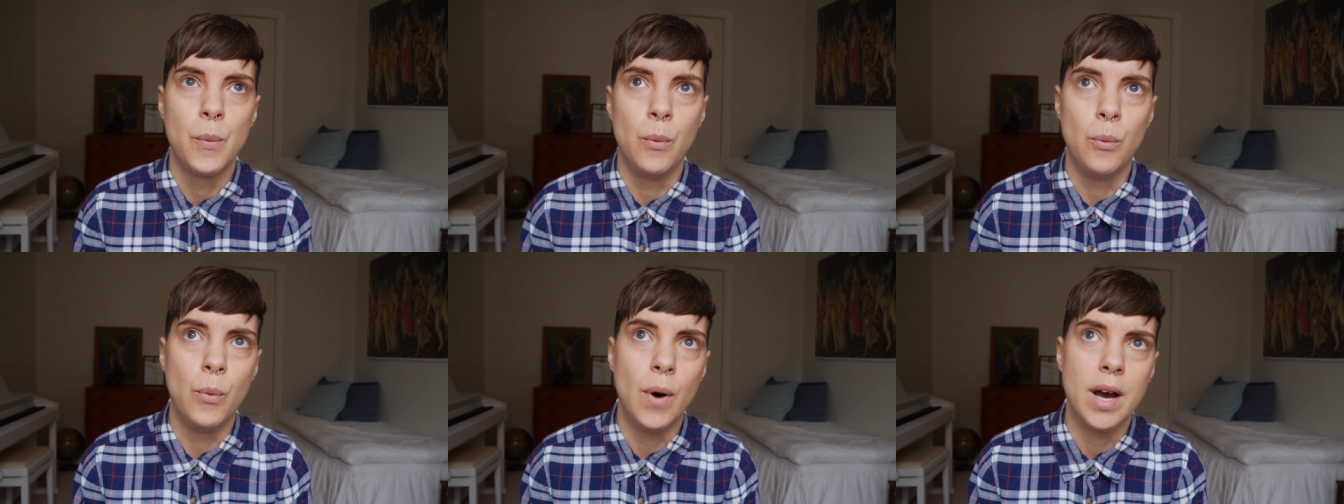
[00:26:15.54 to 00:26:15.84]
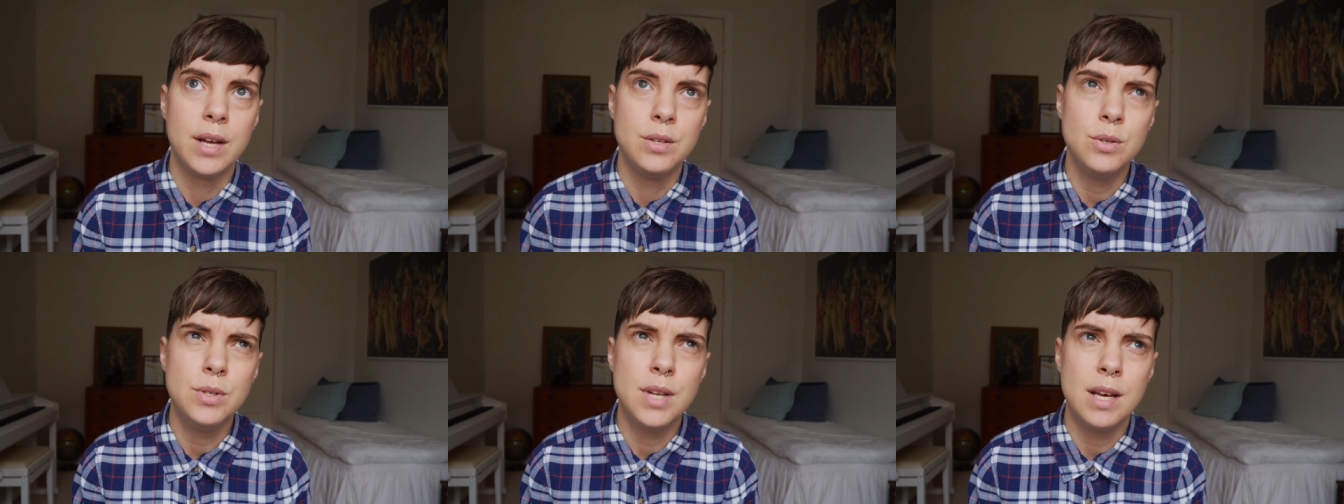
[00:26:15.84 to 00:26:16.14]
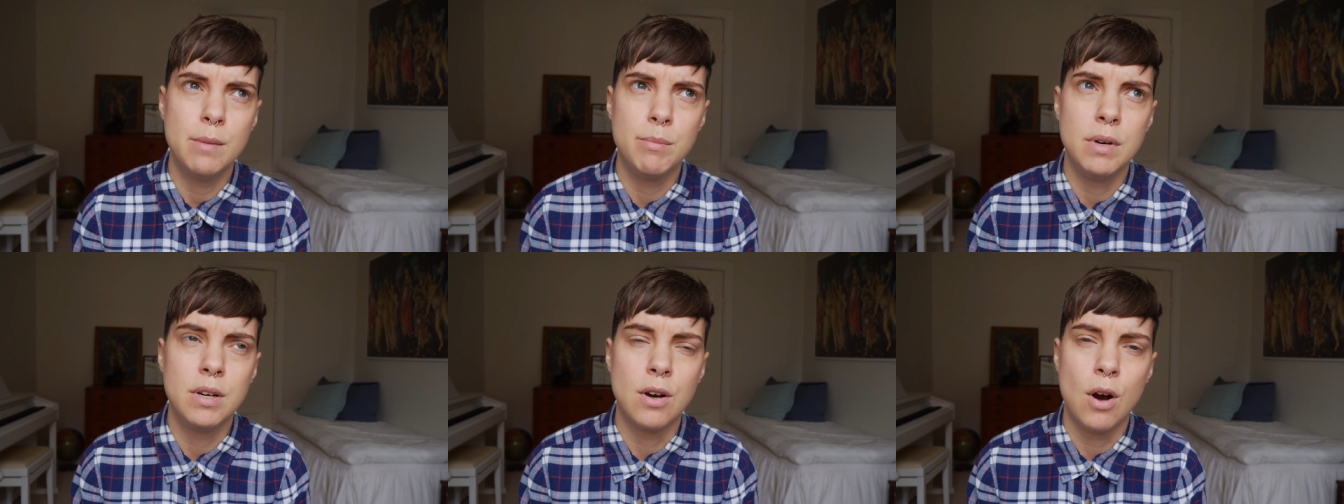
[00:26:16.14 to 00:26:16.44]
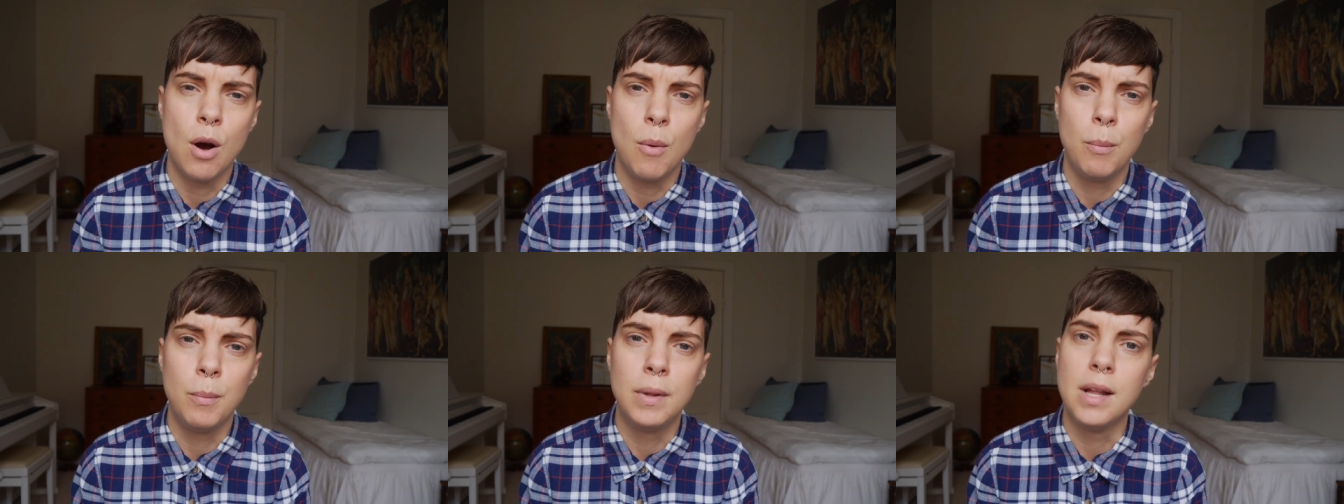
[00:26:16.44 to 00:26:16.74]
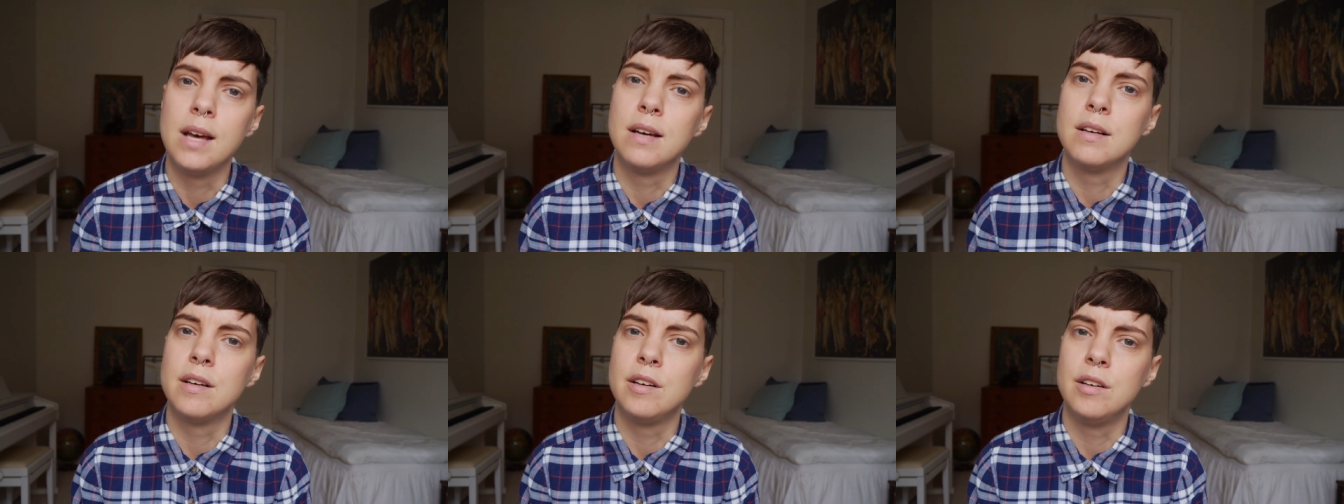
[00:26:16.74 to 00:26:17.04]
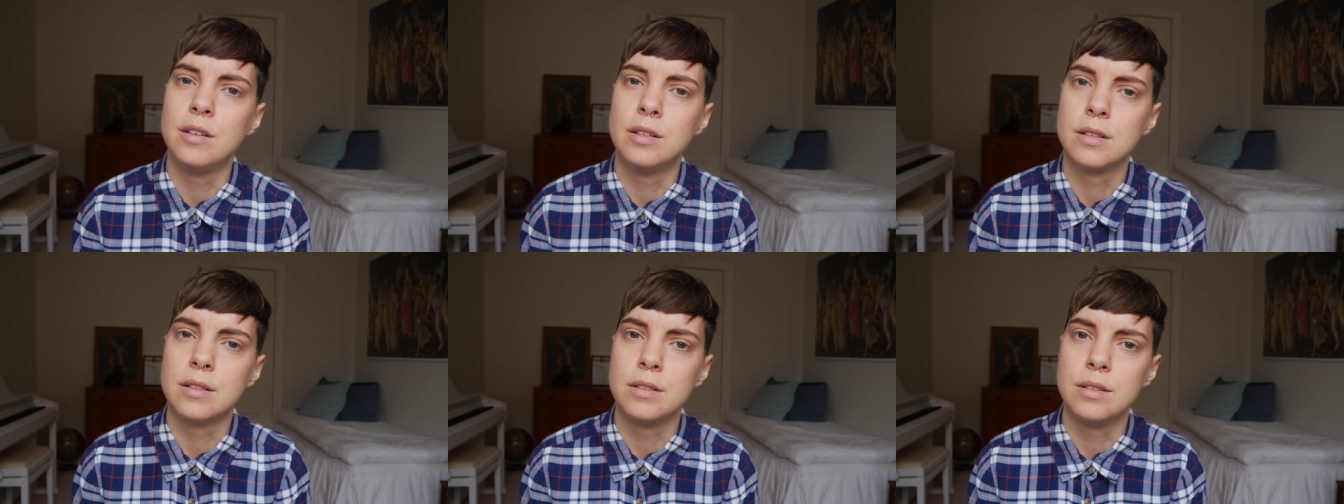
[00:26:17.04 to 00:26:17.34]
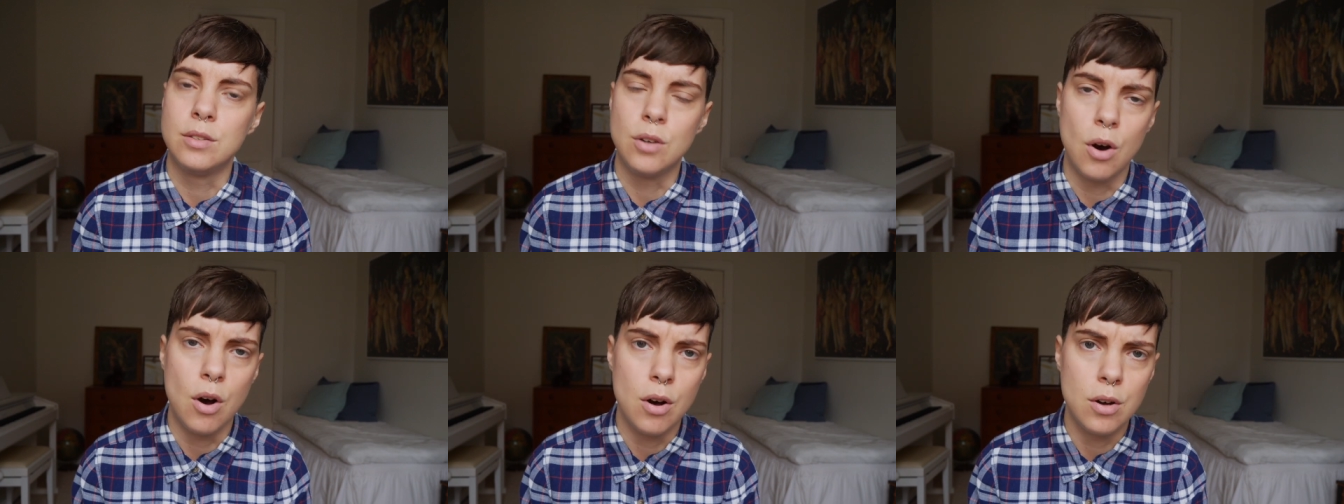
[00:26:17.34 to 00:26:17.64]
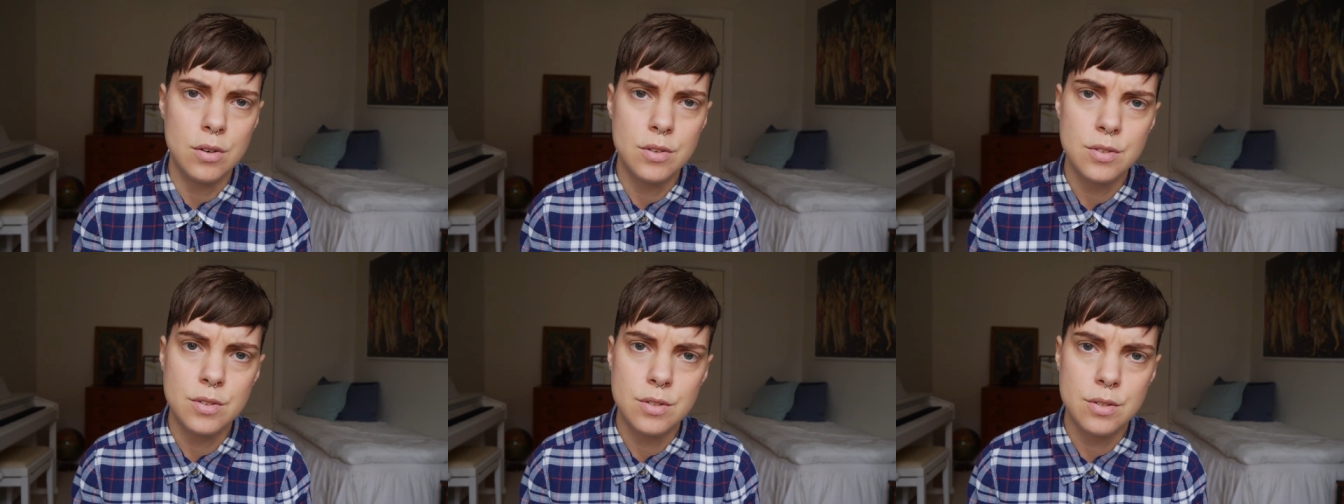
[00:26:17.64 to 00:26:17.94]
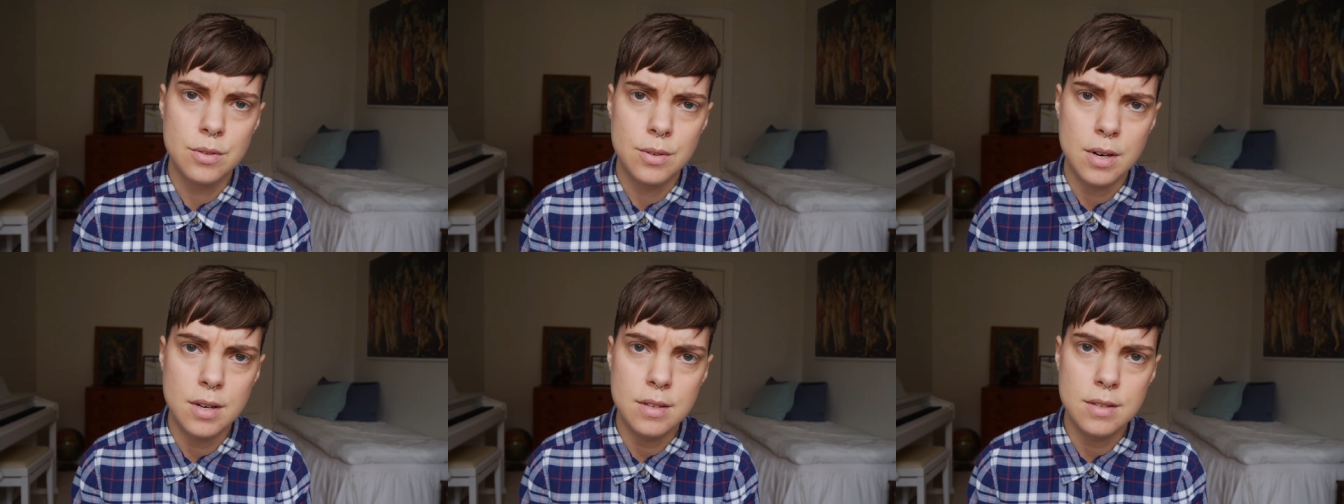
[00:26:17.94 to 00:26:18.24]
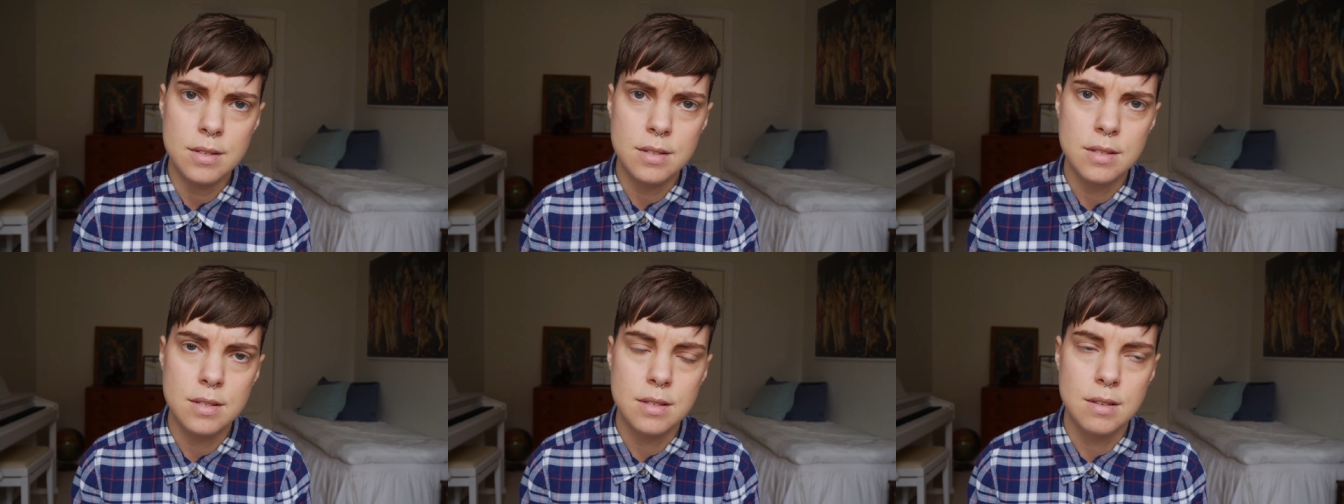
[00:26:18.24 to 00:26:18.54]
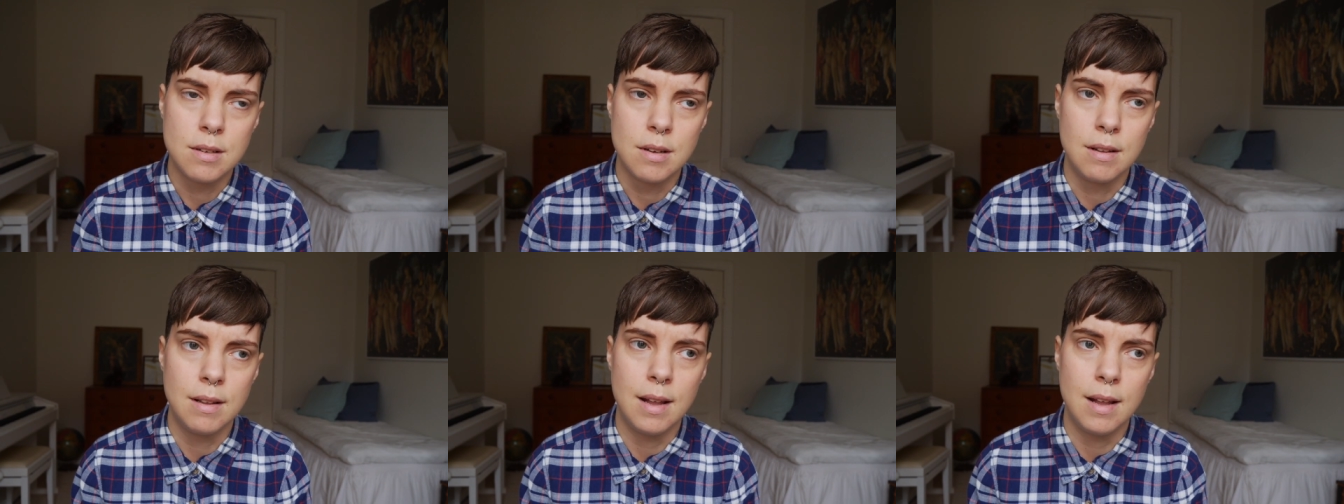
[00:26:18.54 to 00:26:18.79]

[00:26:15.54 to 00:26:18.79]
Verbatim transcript: why do they become like gods to us?